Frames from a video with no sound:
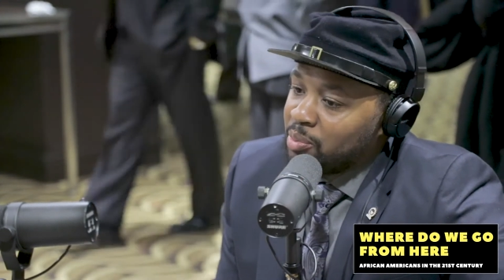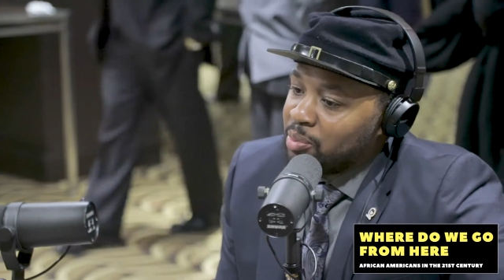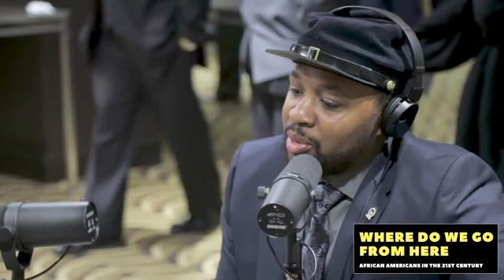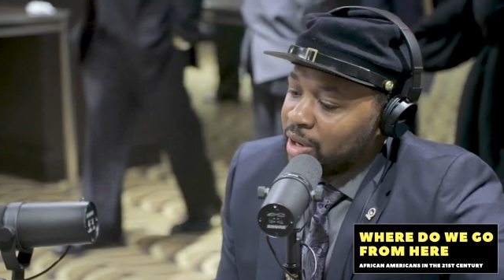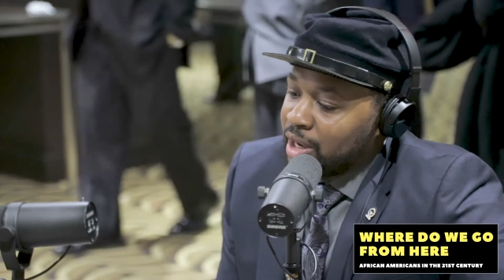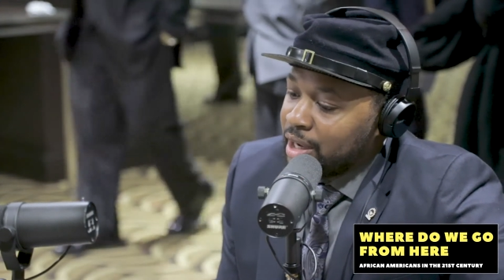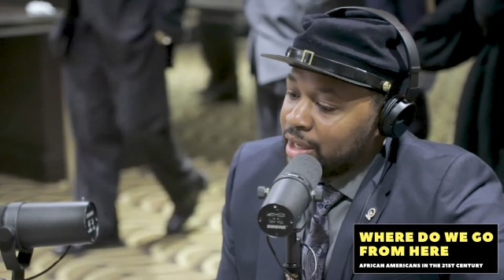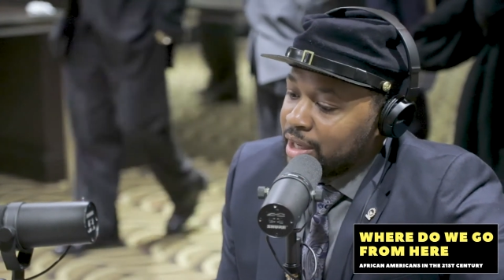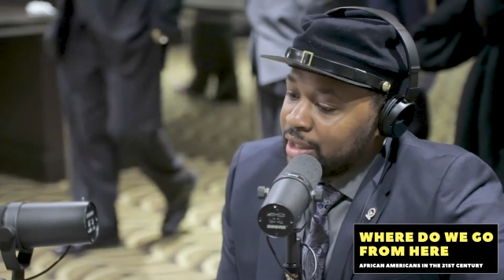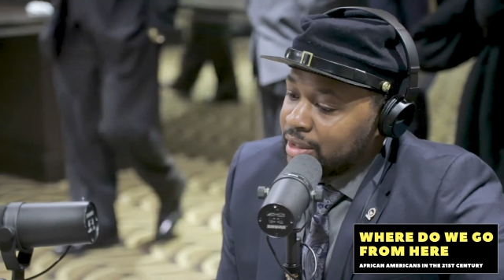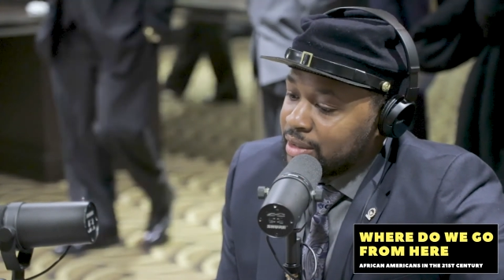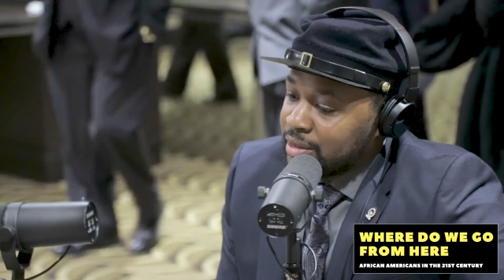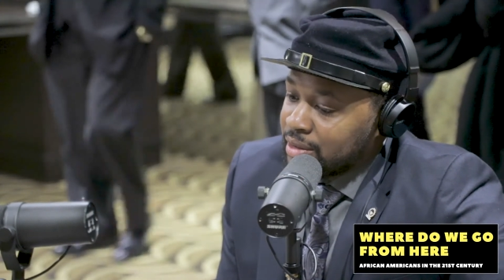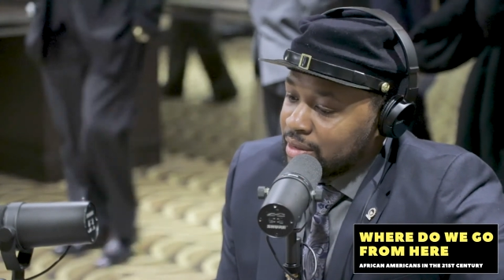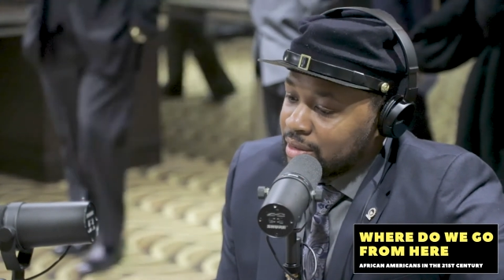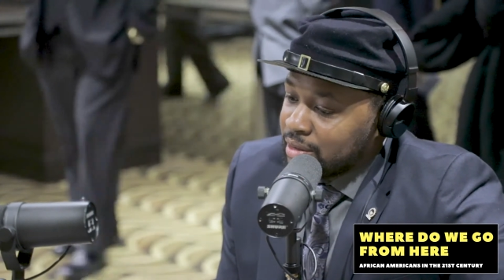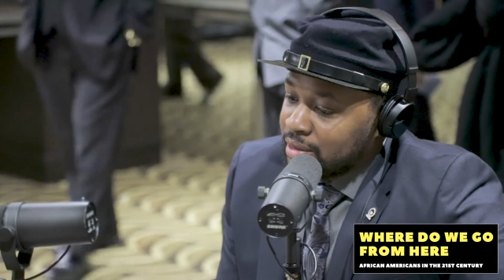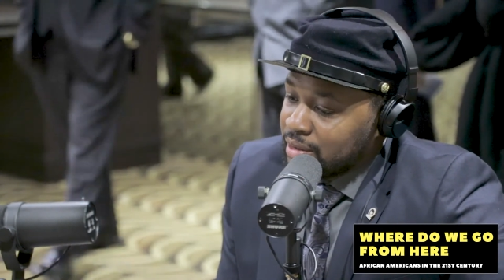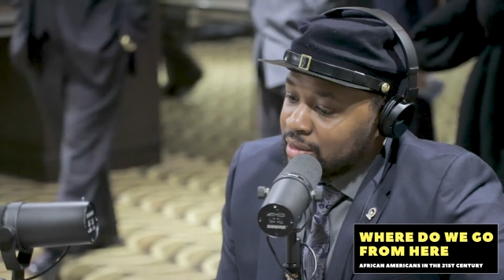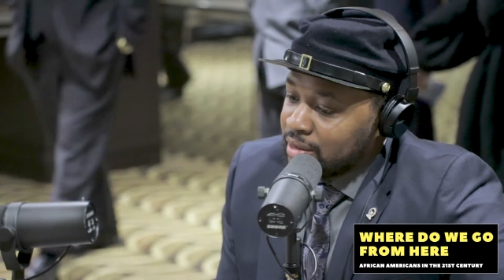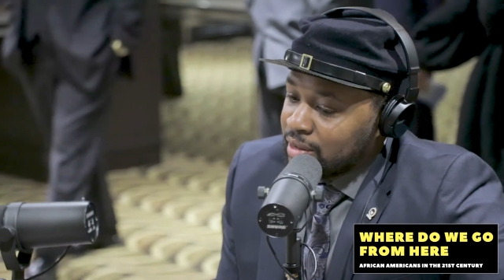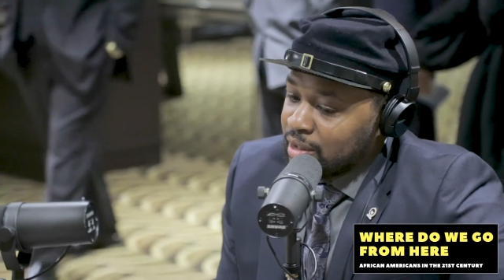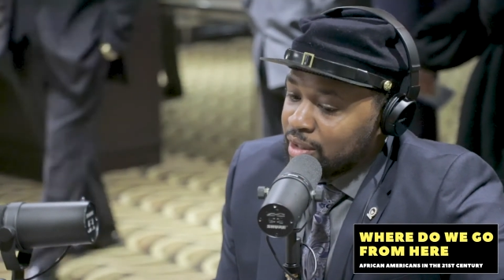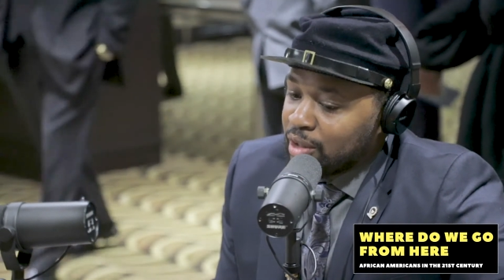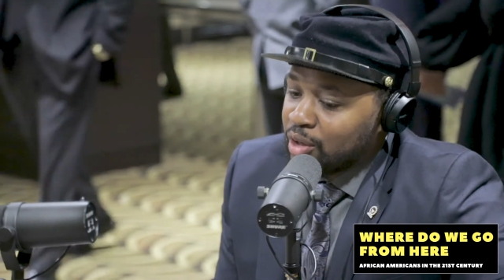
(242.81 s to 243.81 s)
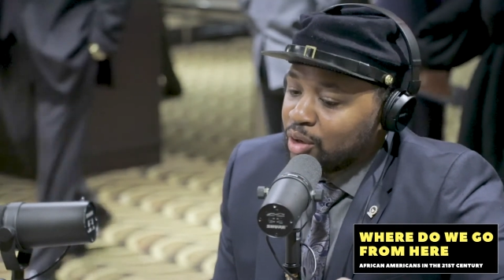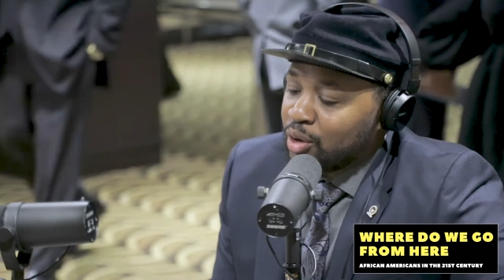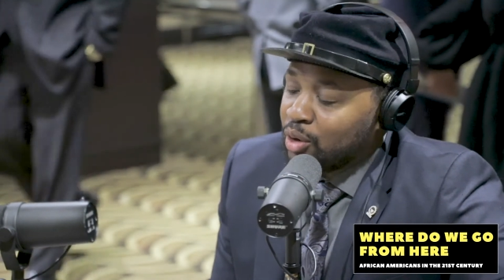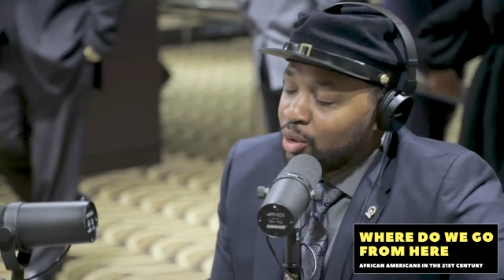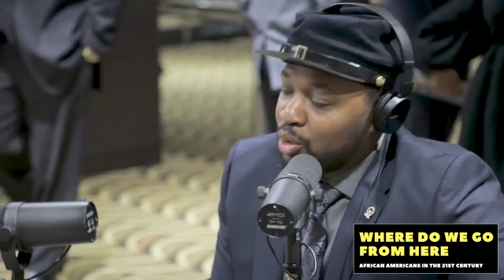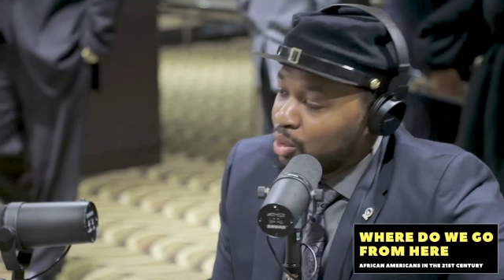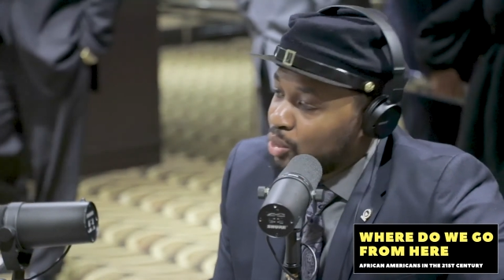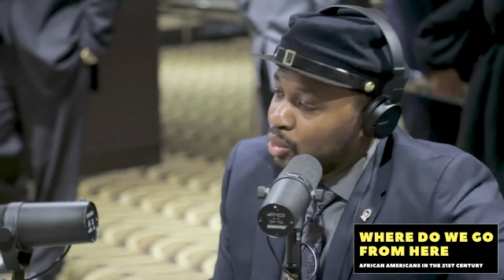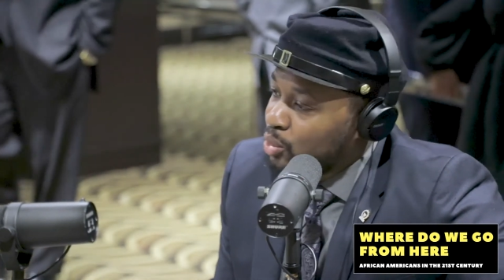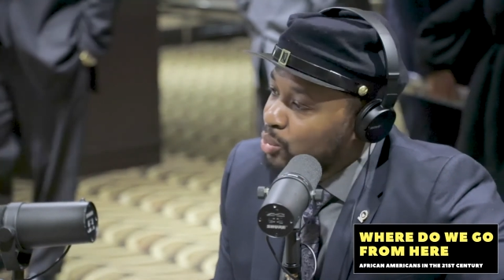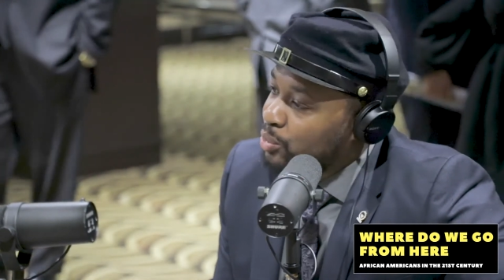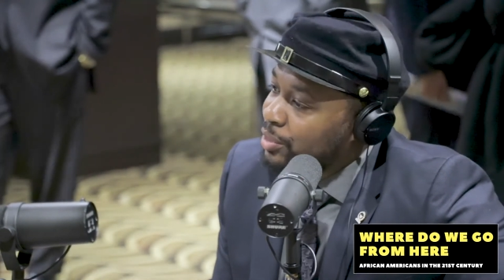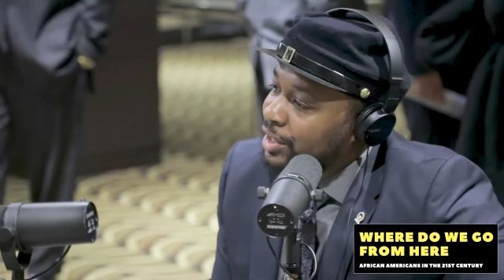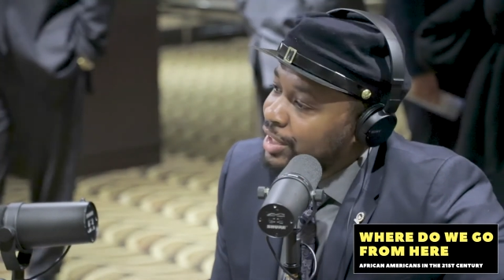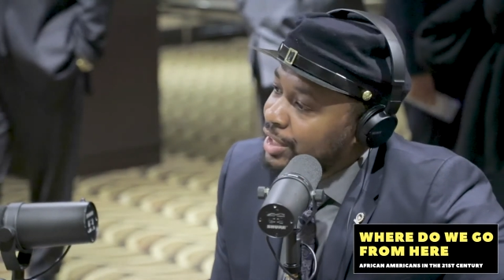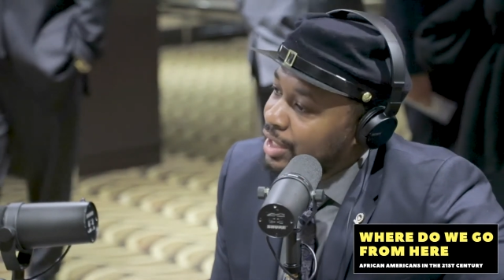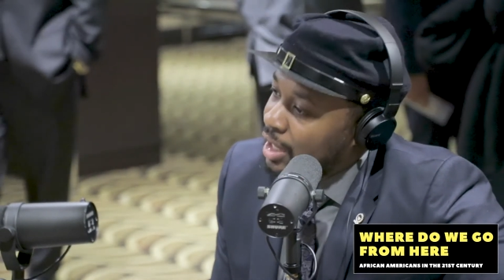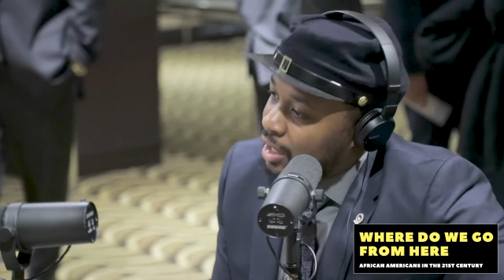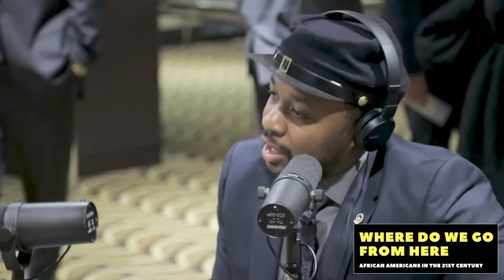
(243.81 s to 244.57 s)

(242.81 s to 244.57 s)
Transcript: but who we